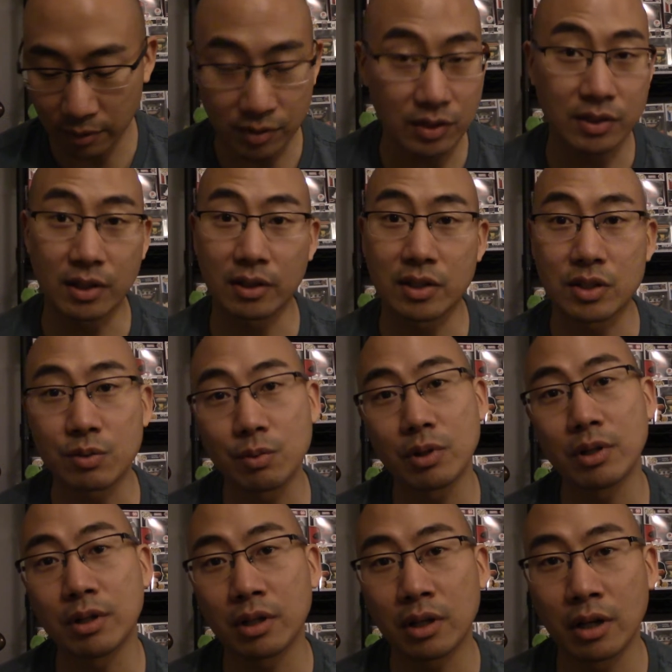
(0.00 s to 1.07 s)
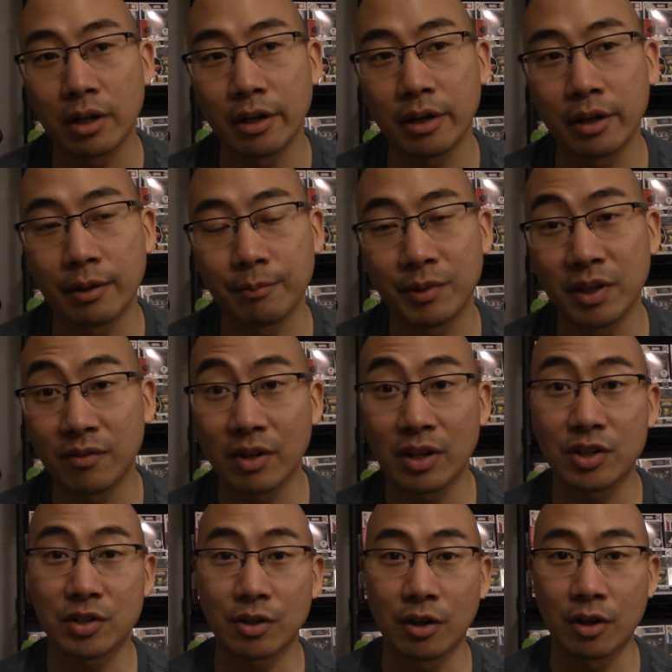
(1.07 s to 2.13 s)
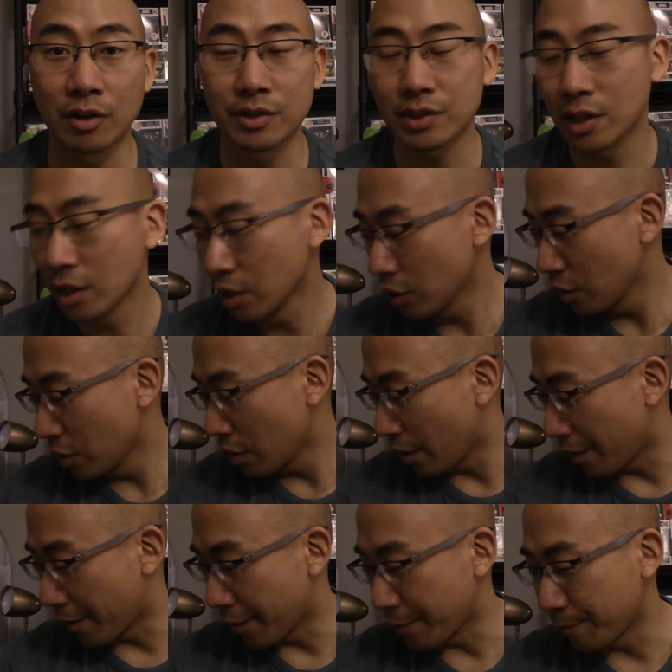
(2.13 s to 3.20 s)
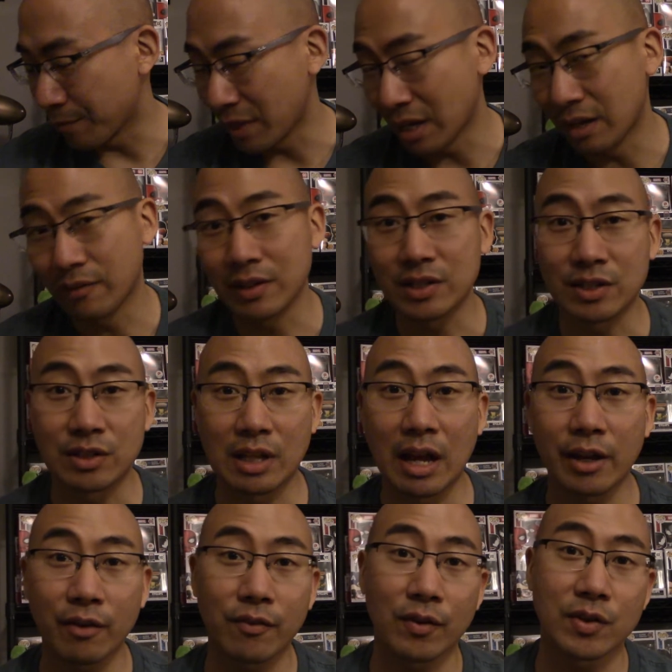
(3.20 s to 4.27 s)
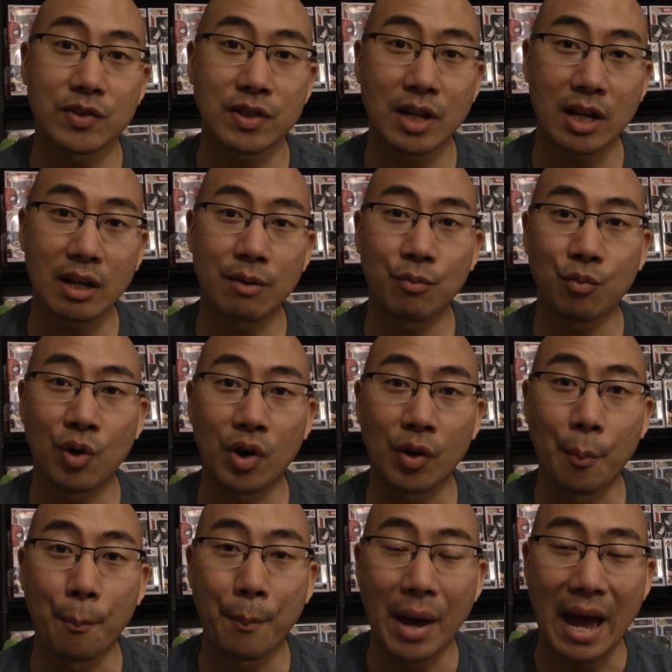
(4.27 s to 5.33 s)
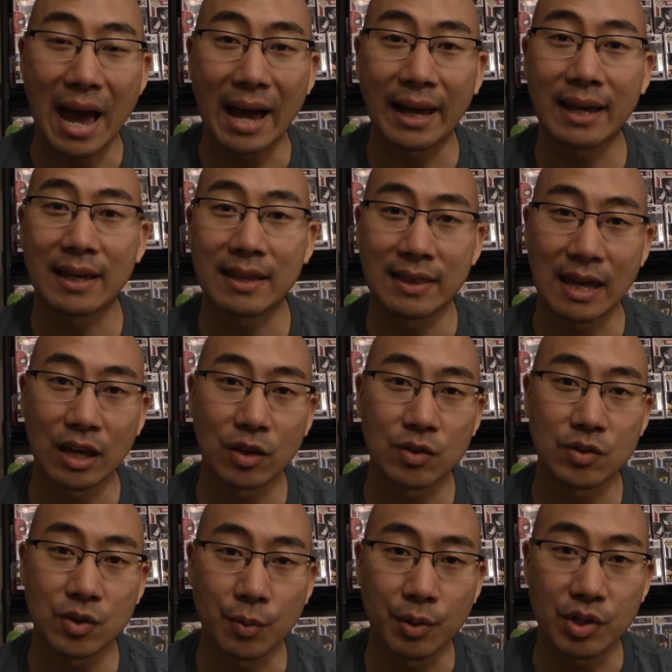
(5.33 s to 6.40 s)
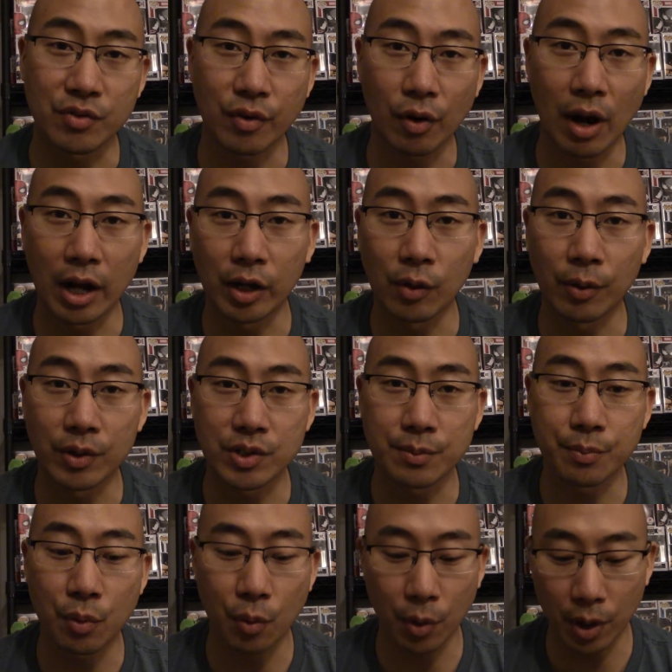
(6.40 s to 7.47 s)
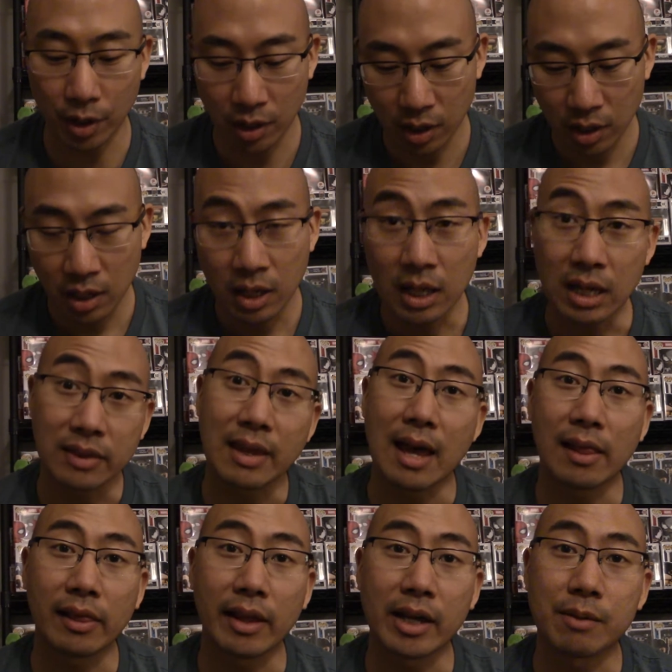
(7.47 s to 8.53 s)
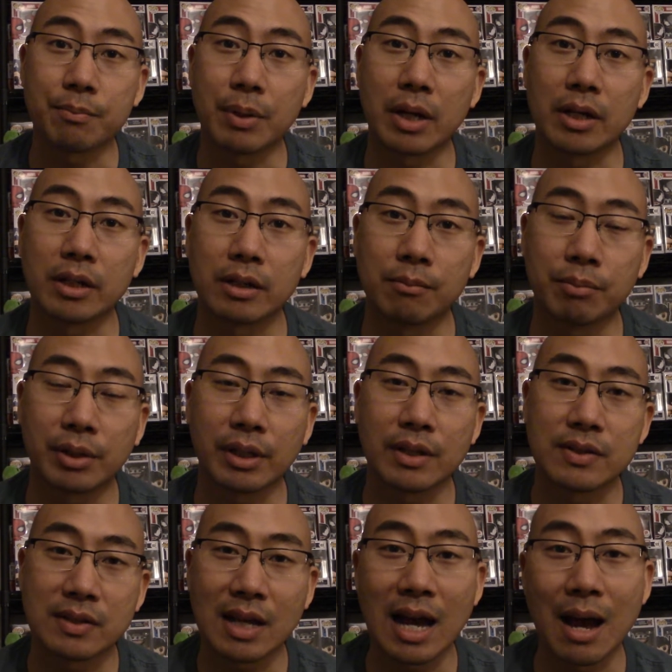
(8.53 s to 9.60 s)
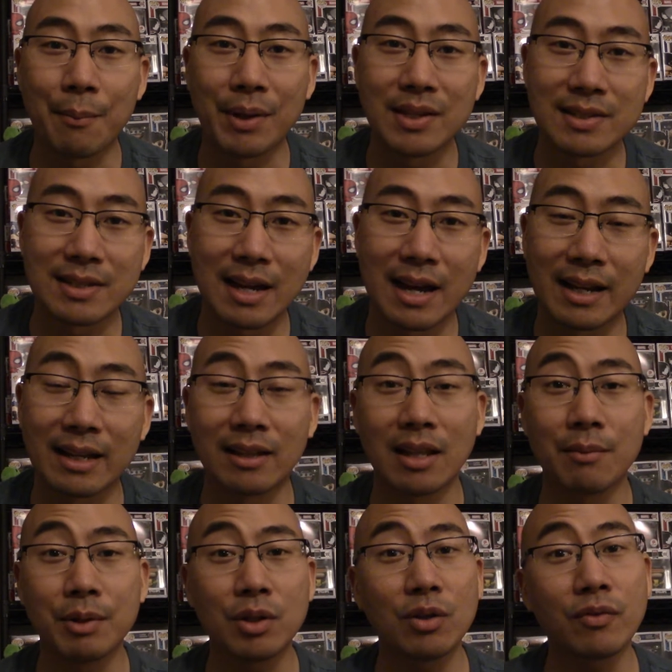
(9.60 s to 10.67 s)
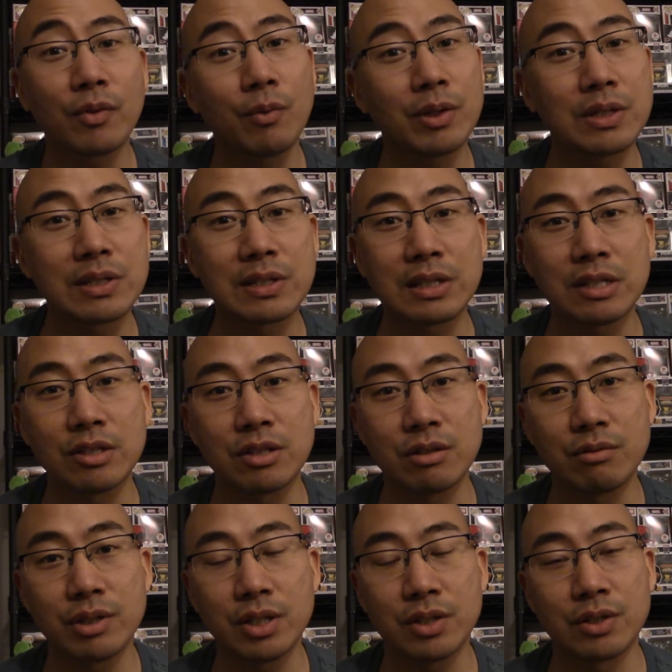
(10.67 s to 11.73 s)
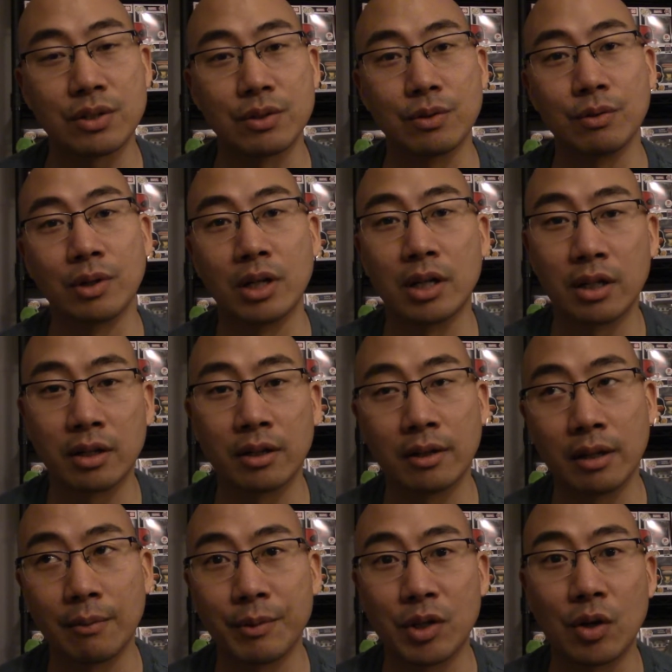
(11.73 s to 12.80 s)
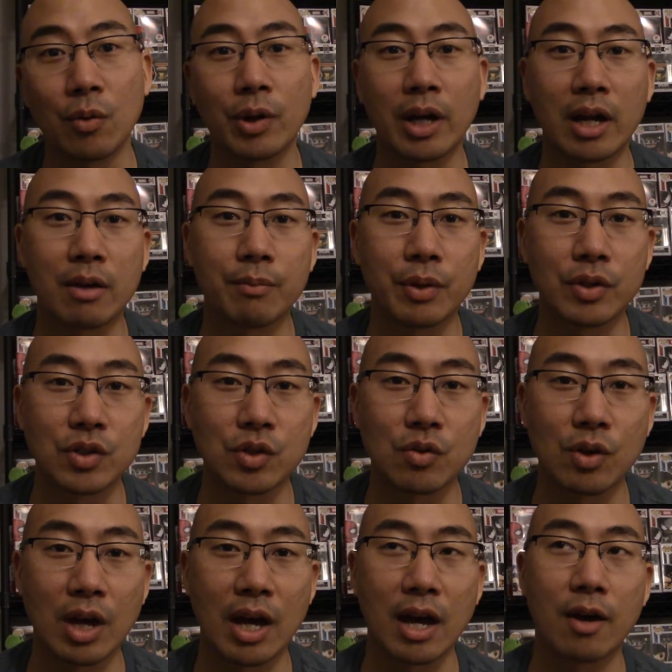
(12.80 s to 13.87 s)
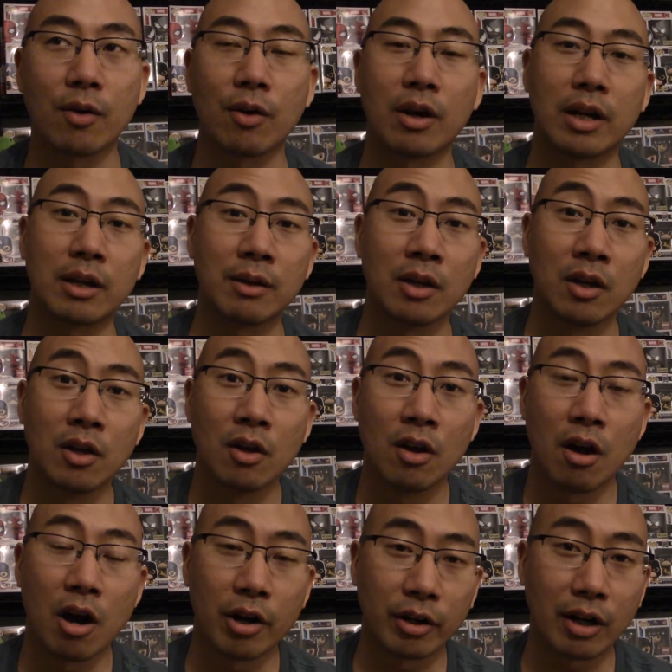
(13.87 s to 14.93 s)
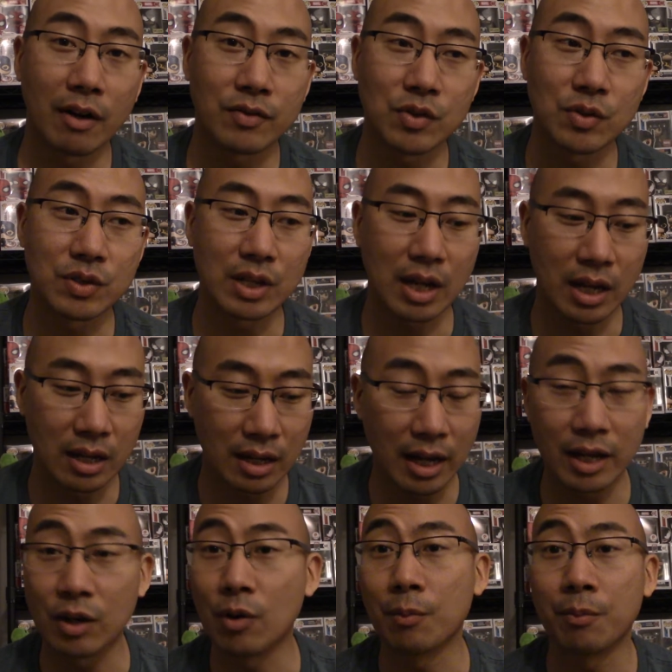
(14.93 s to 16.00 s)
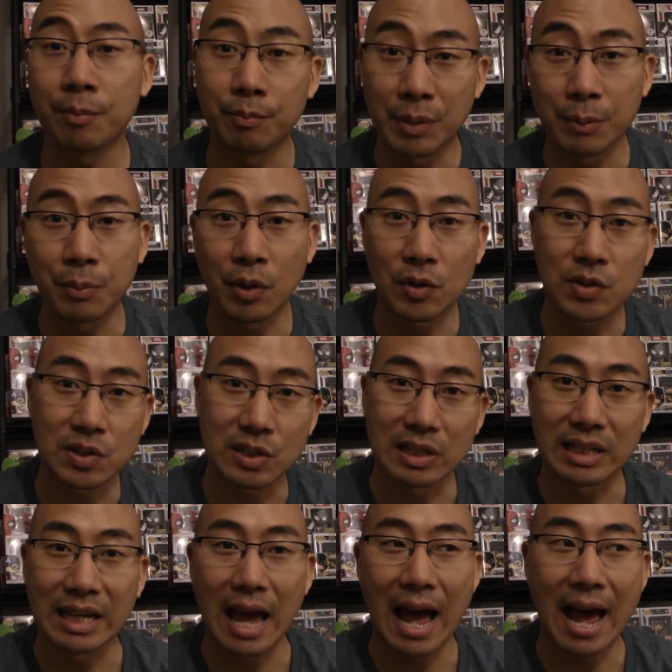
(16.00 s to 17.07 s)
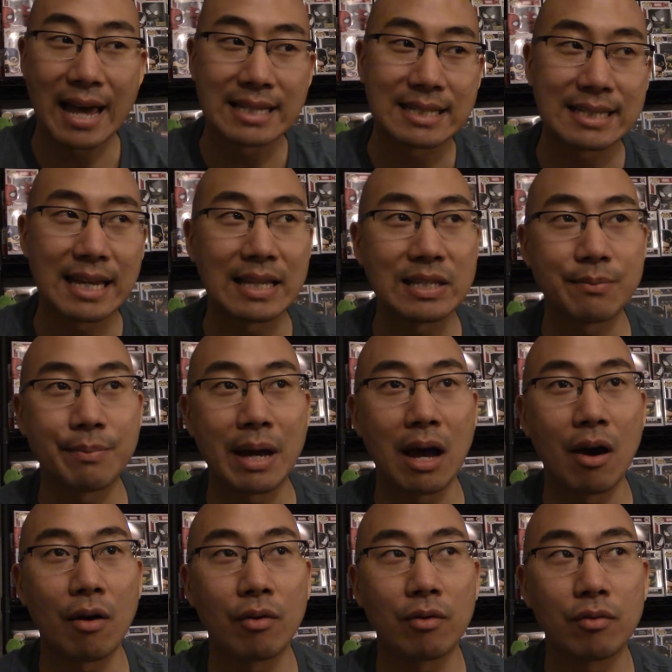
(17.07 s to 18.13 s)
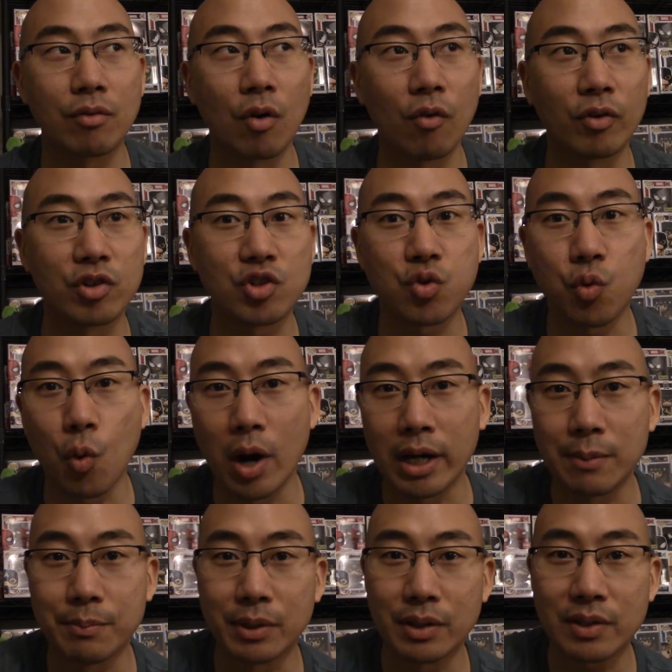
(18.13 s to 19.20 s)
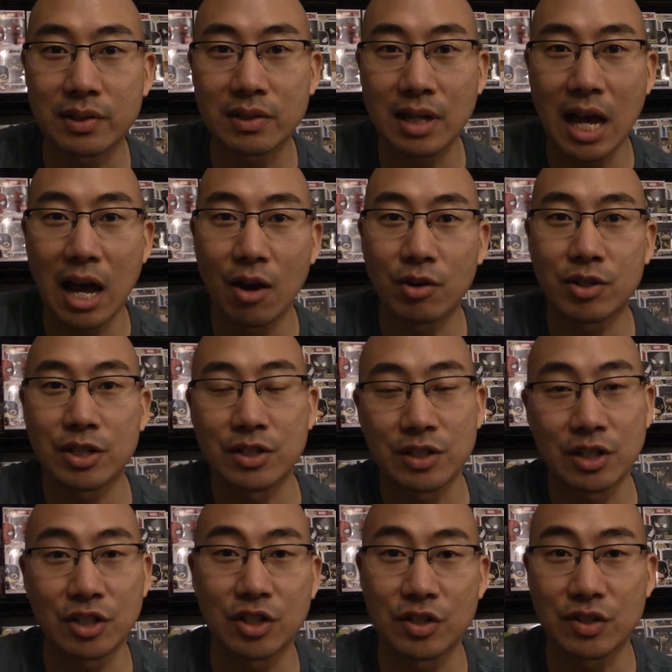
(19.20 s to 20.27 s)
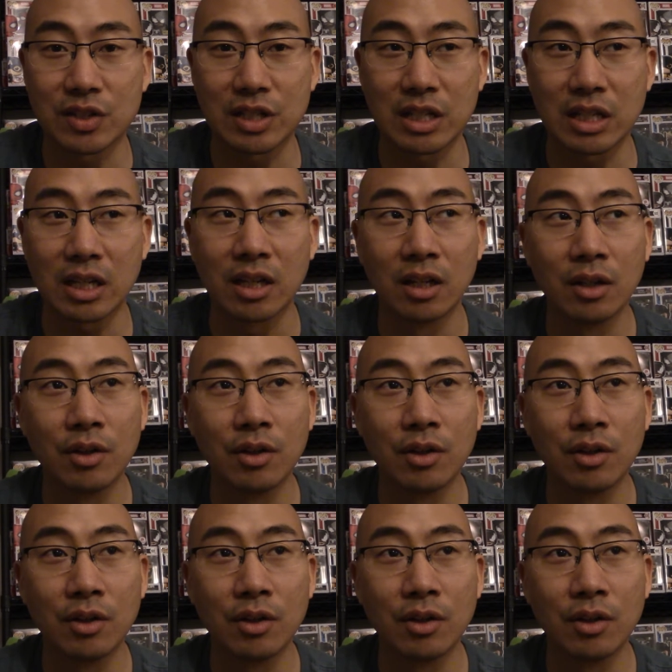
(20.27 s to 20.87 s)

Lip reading: just like this one, convention hauls. And if this is not your first time, welcome back. Thank you so much for your ongoing support. Hit that like button. Please comment on it. Let me know if you went to C2E2. Let me know what kind of books you got or any autographs you signed. I know, me personally, I sent about over 20 books out to CGC.